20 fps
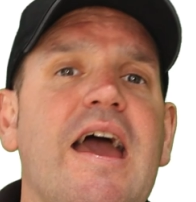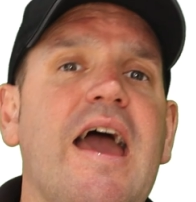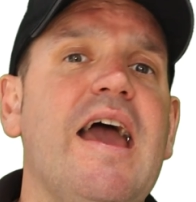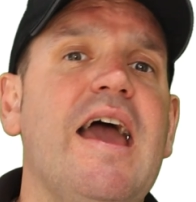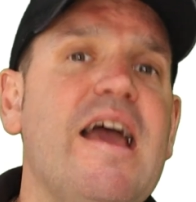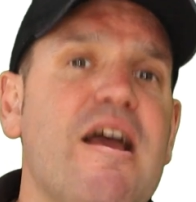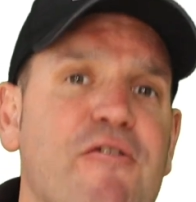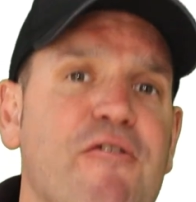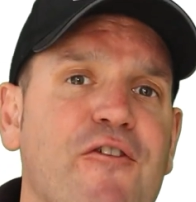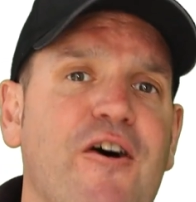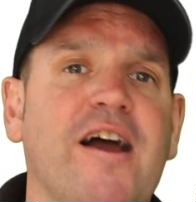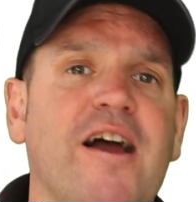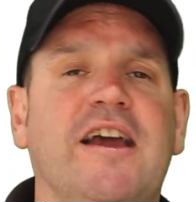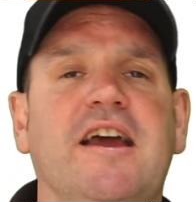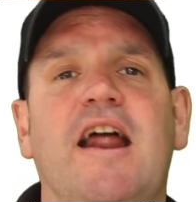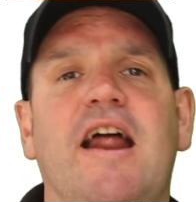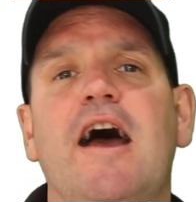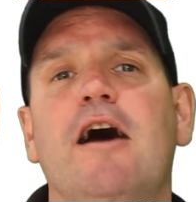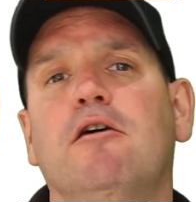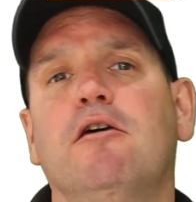If I
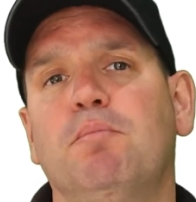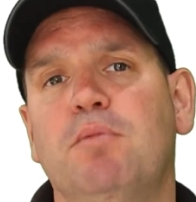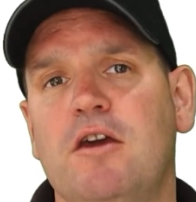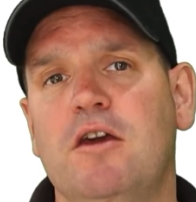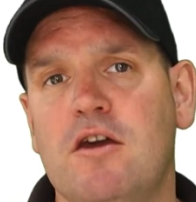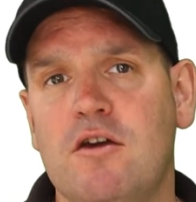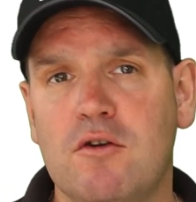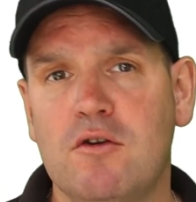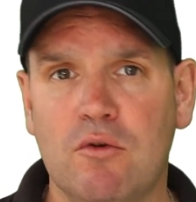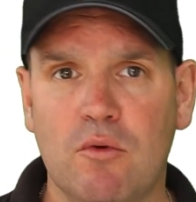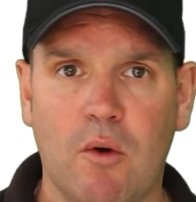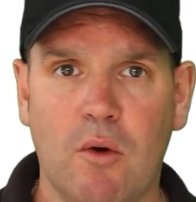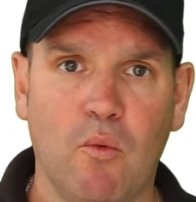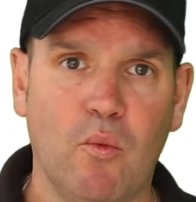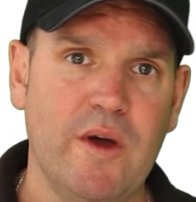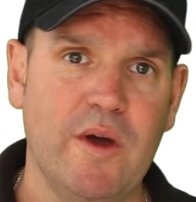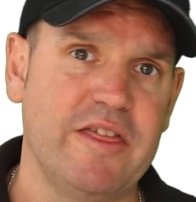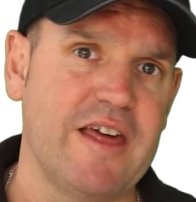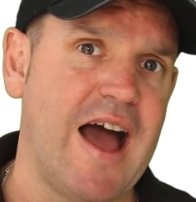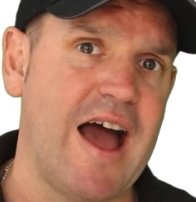can help you
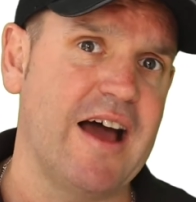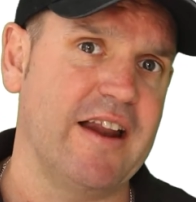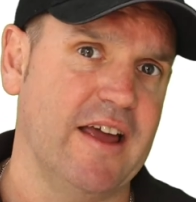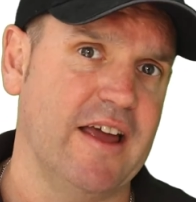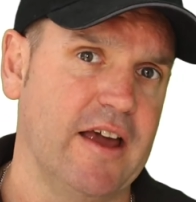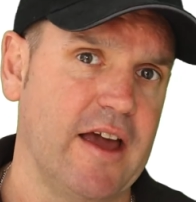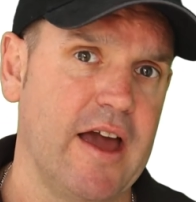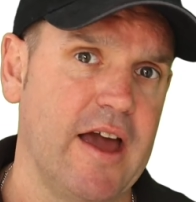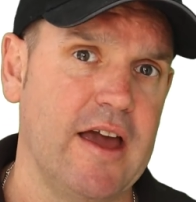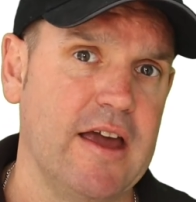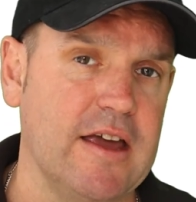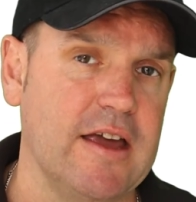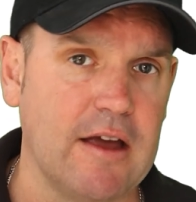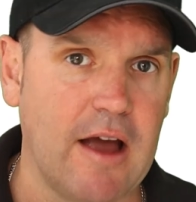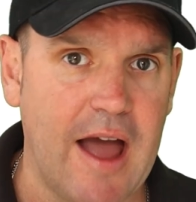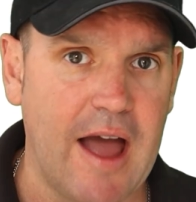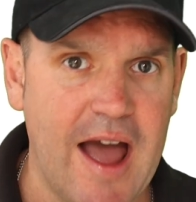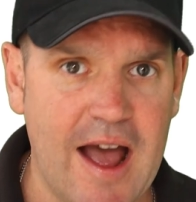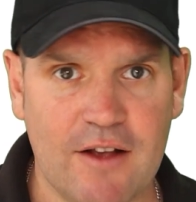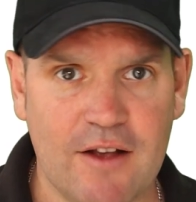with adding a
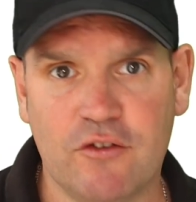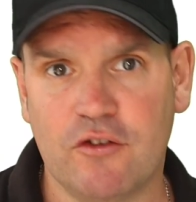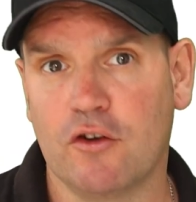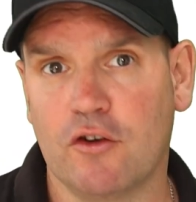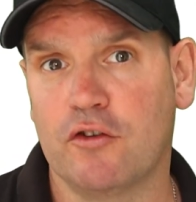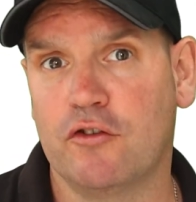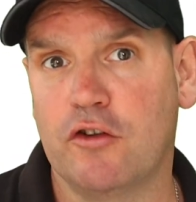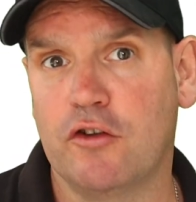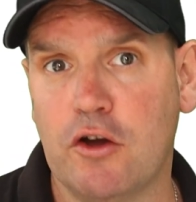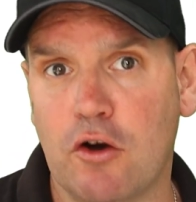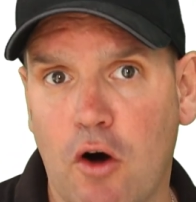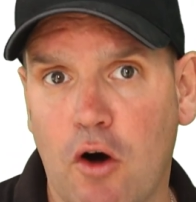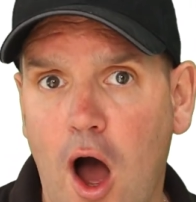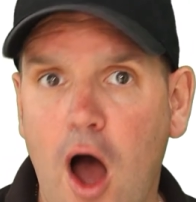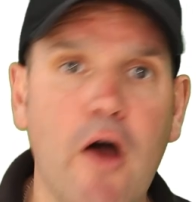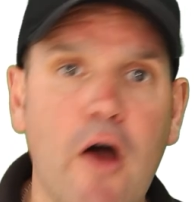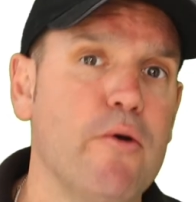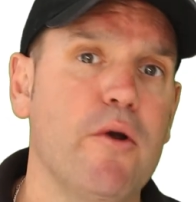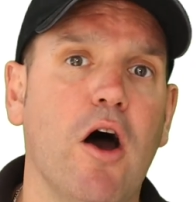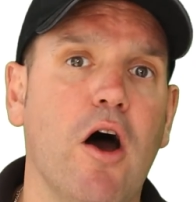air source to your
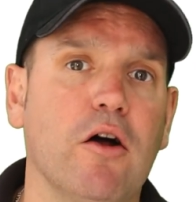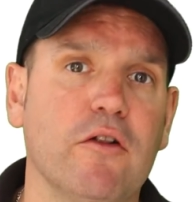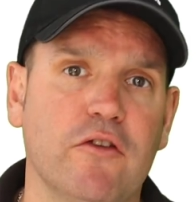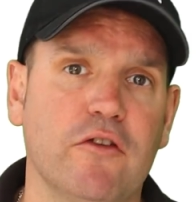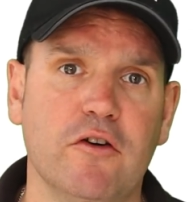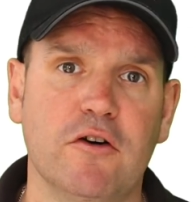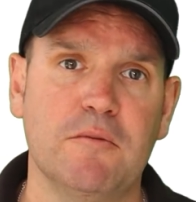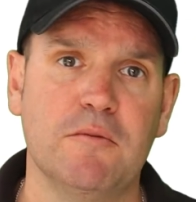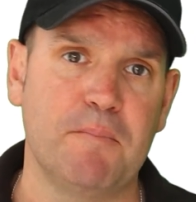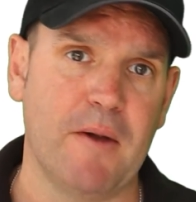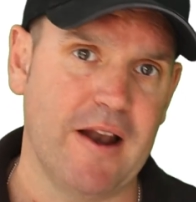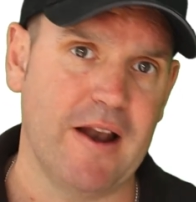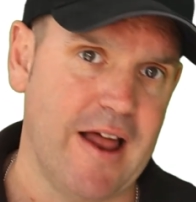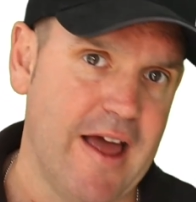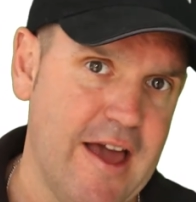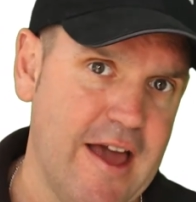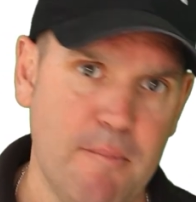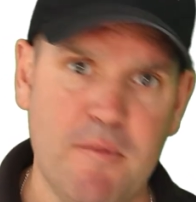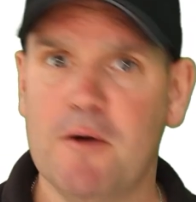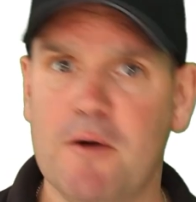own hot tub,
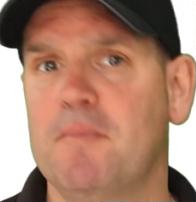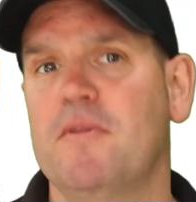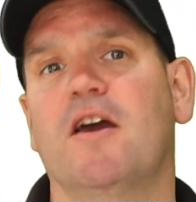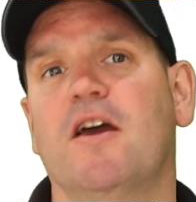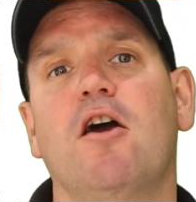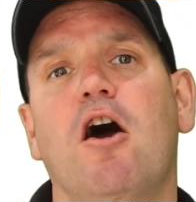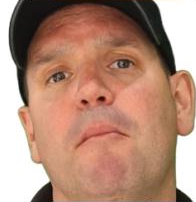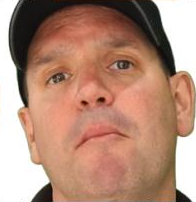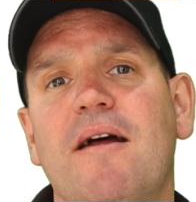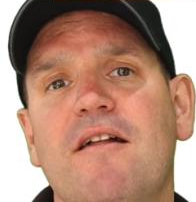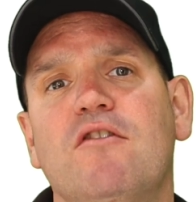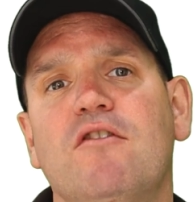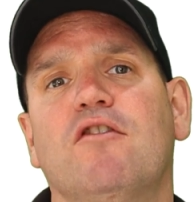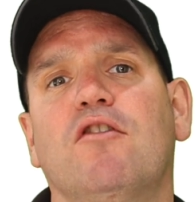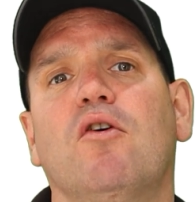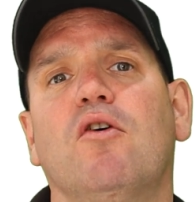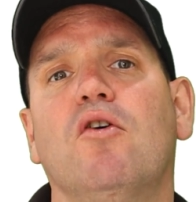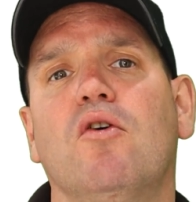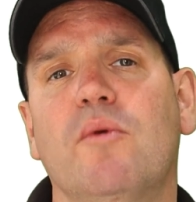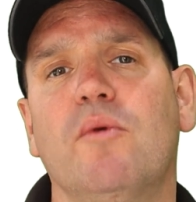hit me up in the
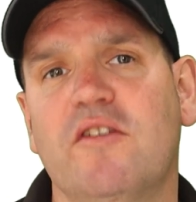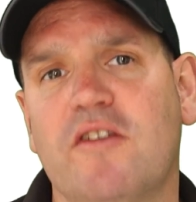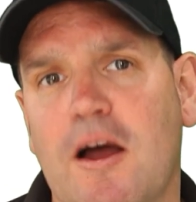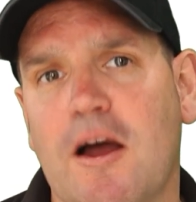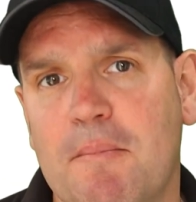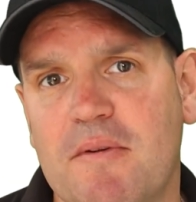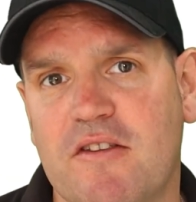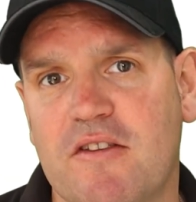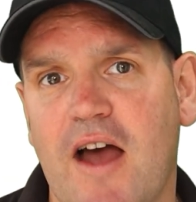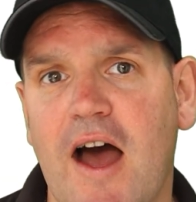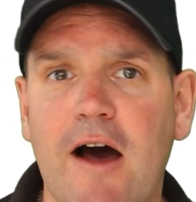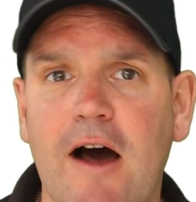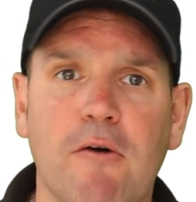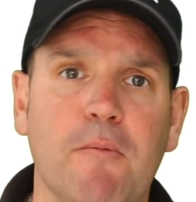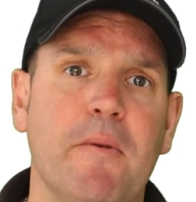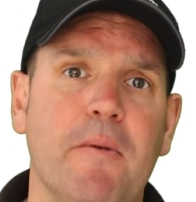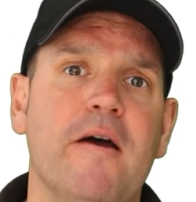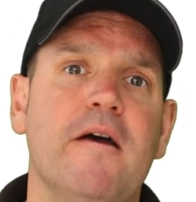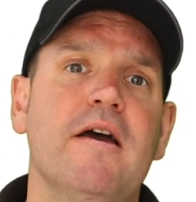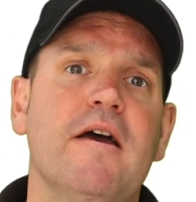comments, always happy to
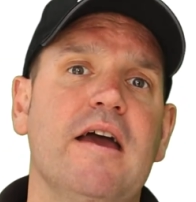help.